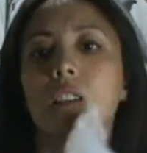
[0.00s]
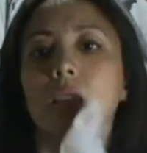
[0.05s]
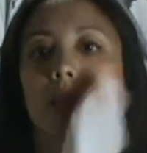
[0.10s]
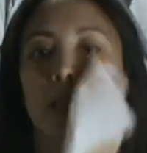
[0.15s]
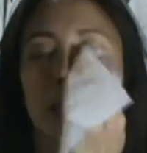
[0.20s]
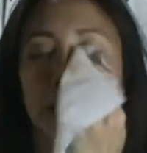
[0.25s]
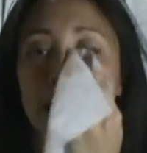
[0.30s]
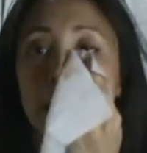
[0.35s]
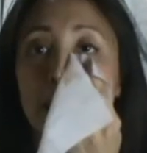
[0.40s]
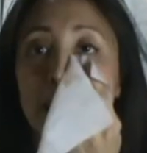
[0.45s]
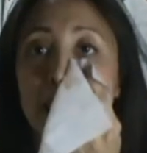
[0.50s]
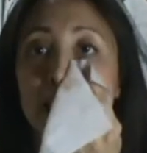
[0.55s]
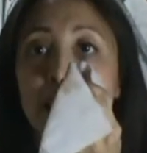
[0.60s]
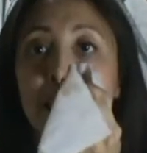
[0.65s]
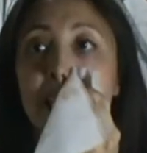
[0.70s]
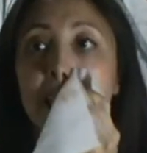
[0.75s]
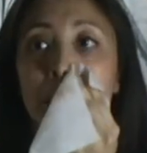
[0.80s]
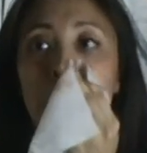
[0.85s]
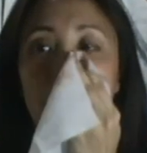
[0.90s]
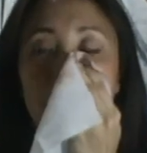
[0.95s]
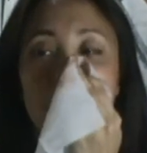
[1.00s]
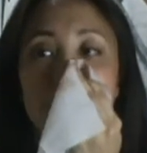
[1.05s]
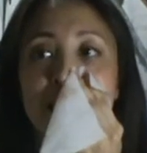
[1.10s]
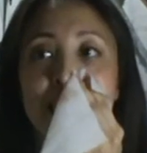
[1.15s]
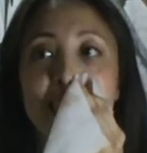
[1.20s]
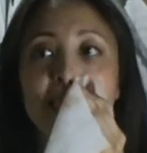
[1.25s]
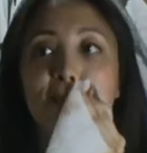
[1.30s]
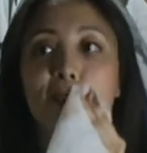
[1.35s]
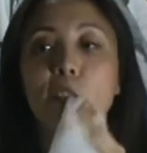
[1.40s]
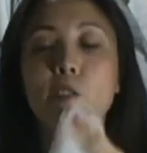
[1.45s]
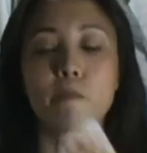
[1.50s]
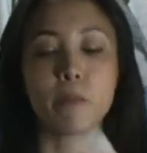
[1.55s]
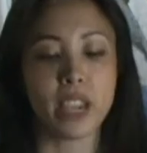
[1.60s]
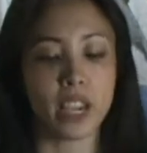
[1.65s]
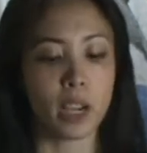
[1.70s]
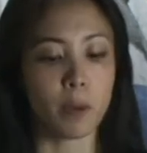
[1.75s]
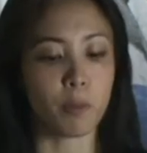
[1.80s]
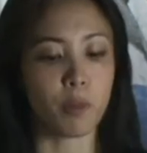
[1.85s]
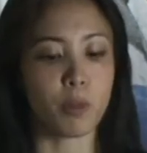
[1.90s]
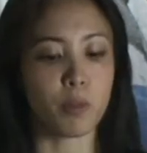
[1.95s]
So it's also good not just for
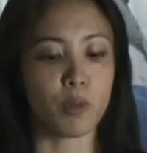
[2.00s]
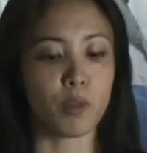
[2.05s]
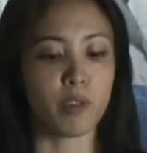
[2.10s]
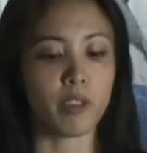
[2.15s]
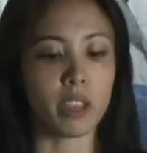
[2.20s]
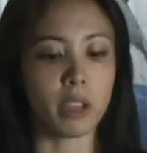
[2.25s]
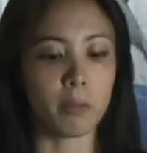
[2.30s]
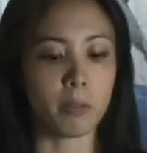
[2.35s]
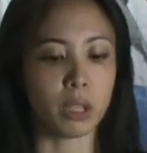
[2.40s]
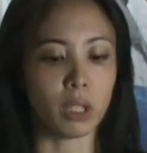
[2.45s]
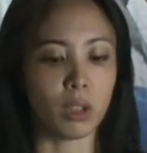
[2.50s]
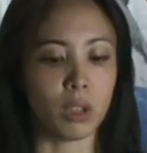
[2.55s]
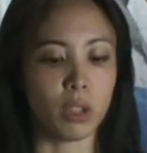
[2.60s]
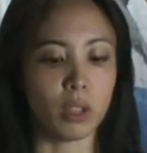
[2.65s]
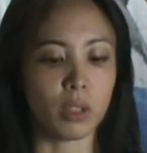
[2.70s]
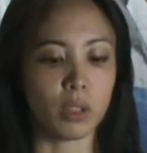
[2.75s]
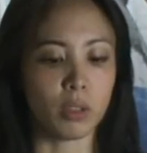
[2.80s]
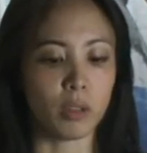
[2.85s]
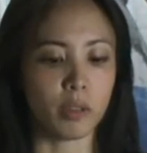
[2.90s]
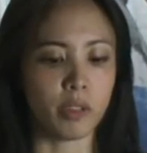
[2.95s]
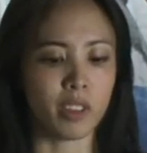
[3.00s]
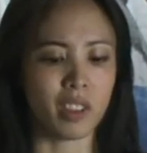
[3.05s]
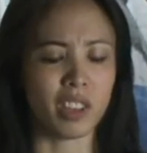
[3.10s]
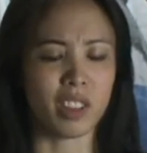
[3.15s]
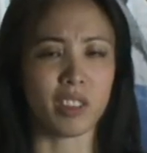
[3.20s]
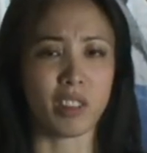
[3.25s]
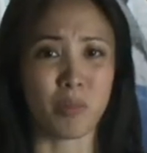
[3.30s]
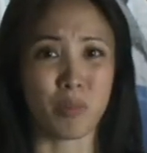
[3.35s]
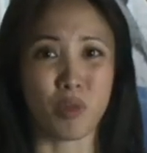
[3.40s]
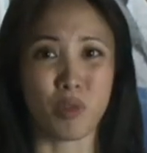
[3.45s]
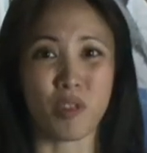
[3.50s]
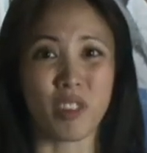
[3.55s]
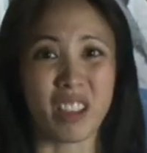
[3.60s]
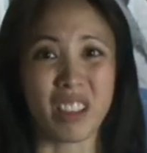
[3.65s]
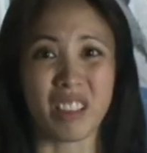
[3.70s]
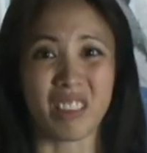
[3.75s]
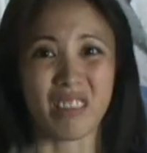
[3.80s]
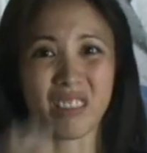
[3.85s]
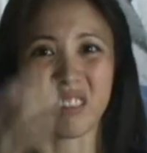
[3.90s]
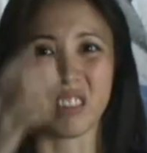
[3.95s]
makeup removing, but also for
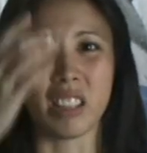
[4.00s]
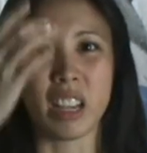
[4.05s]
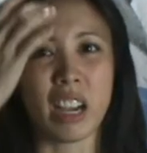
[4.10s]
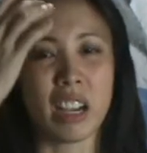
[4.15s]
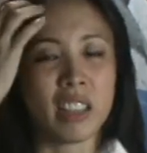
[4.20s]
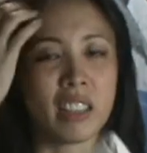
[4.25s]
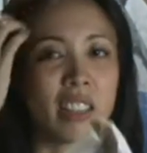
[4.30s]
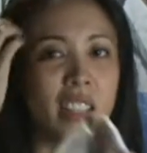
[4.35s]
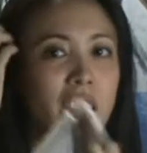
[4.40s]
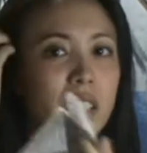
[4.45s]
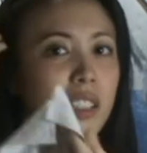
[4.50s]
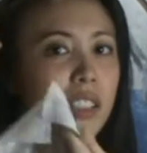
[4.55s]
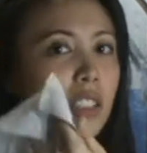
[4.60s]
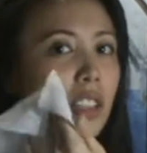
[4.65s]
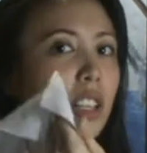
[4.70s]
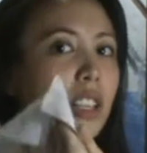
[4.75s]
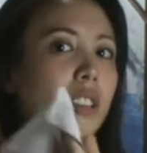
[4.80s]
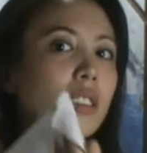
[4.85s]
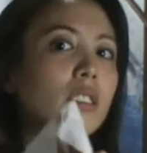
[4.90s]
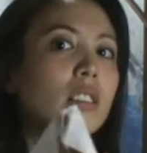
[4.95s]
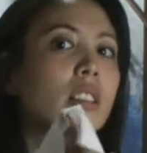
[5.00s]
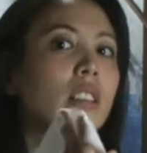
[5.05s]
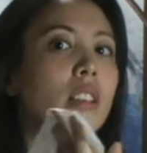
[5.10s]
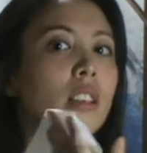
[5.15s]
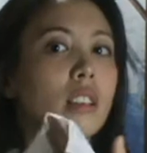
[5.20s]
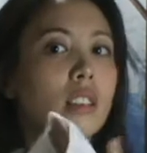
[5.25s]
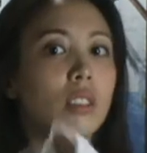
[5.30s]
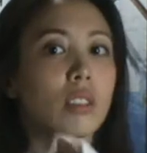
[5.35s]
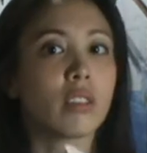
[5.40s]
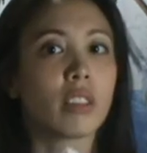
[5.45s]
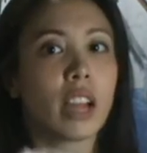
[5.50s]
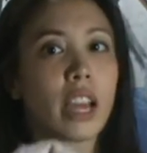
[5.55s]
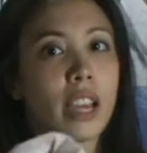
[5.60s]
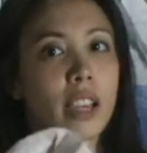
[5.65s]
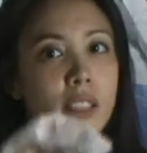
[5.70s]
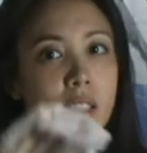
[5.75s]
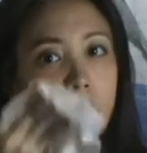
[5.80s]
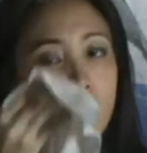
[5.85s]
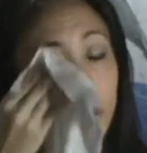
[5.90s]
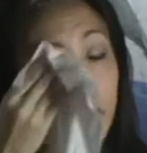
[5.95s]
removing dust and dirt. So
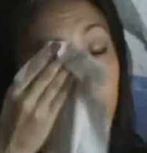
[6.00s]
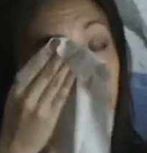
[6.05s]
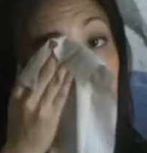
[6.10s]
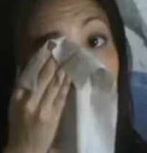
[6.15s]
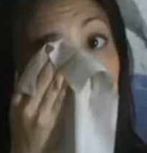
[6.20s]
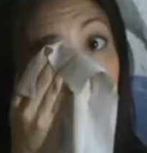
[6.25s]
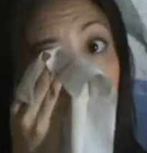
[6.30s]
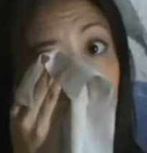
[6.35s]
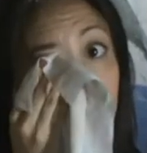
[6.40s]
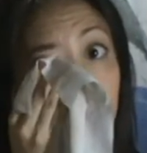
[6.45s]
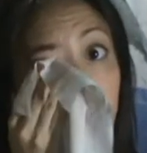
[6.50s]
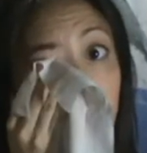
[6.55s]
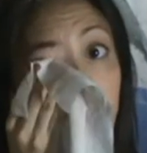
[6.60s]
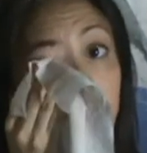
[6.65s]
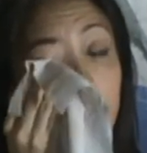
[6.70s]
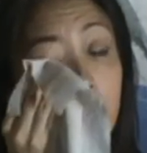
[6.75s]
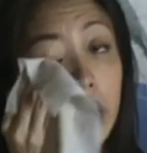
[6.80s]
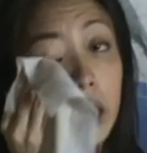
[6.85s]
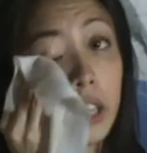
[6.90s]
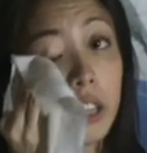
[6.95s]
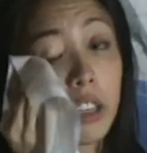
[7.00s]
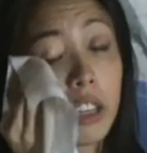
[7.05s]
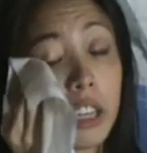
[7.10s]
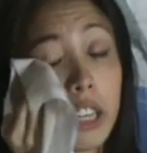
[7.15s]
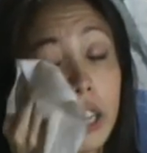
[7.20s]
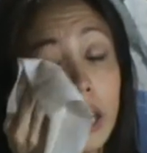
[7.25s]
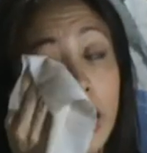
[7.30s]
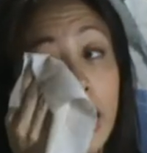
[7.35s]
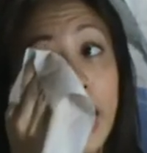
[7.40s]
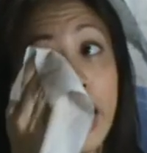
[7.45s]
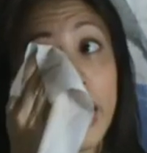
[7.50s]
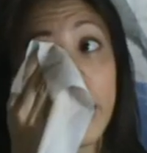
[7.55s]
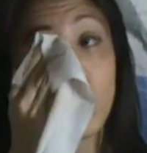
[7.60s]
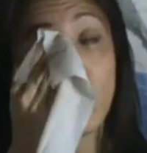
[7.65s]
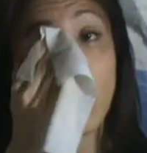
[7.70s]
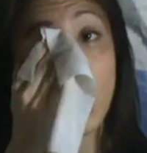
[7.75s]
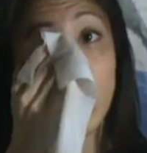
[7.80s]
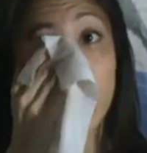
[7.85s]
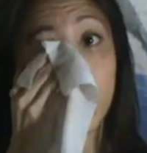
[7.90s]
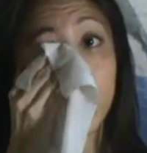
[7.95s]
guys, if you don't particularly like
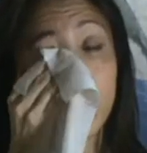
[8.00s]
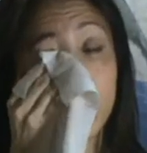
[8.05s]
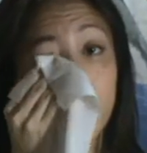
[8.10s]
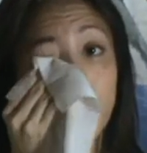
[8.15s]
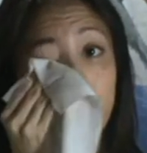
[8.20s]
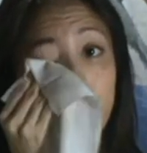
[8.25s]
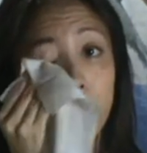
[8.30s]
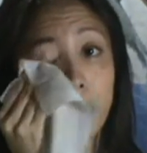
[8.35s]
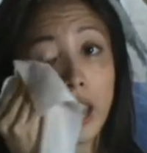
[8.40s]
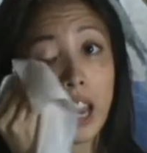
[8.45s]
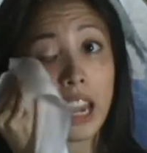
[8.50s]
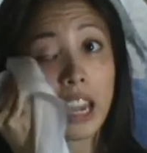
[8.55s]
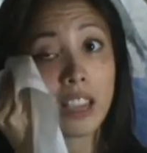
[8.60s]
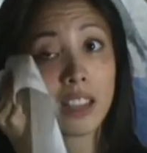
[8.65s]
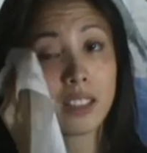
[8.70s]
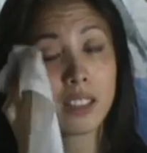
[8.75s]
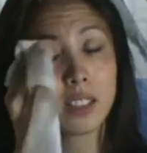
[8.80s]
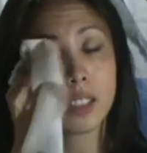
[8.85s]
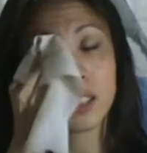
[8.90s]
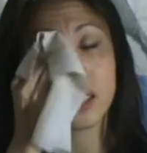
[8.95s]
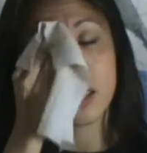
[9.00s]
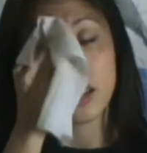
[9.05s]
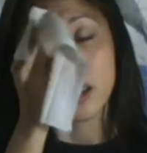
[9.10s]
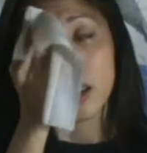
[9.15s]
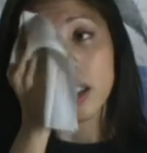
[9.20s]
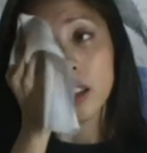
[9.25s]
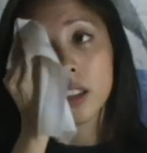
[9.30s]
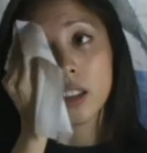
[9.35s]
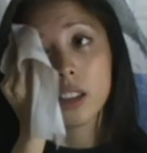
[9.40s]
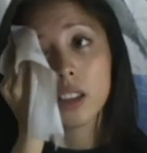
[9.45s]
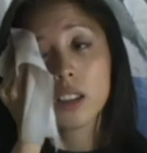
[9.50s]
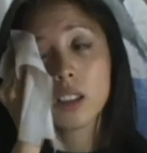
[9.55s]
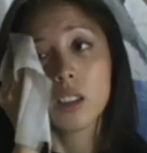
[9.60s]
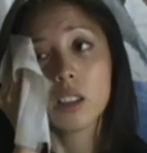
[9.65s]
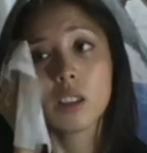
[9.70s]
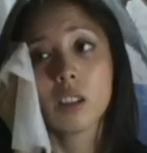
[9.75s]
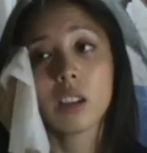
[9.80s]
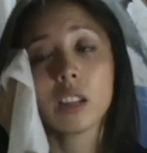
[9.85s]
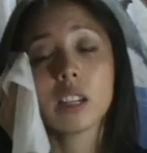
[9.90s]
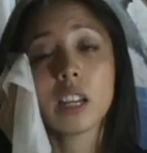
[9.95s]
washing your face,
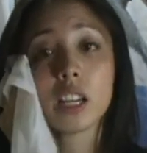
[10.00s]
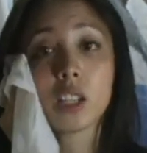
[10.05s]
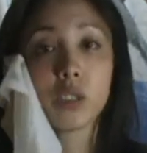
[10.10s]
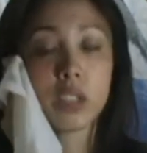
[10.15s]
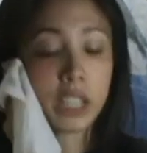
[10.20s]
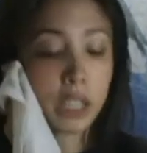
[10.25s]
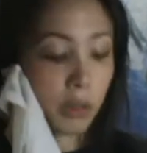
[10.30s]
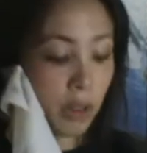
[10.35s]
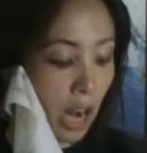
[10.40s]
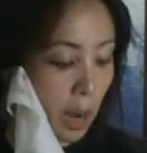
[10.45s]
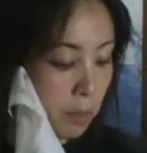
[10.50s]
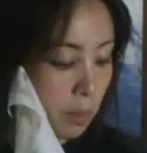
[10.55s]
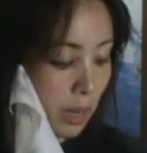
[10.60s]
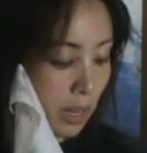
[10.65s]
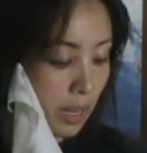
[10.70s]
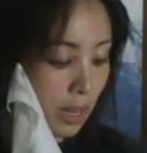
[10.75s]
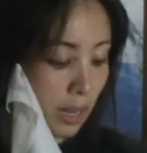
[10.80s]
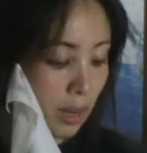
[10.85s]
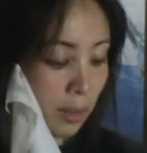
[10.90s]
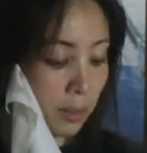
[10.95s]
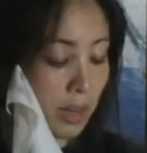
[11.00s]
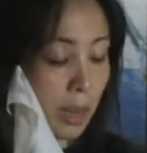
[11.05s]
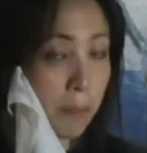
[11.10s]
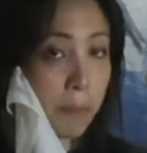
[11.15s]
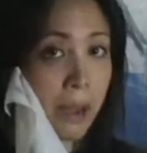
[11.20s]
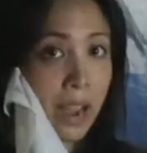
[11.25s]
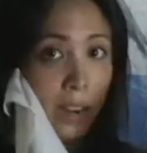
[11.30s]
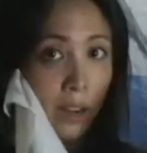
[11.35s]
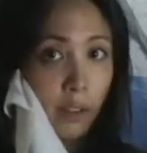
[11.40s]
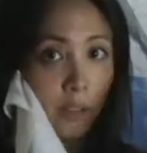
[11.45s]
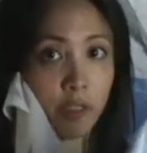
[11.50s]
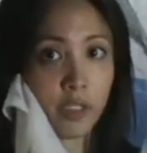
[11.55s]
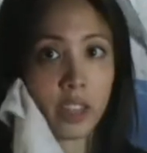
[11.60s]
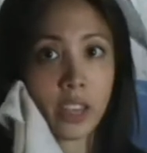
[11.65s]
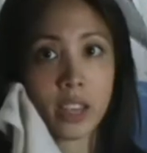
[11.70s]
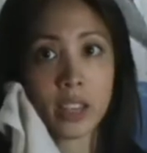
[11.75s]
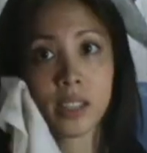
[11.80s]
you can actually grab a pack of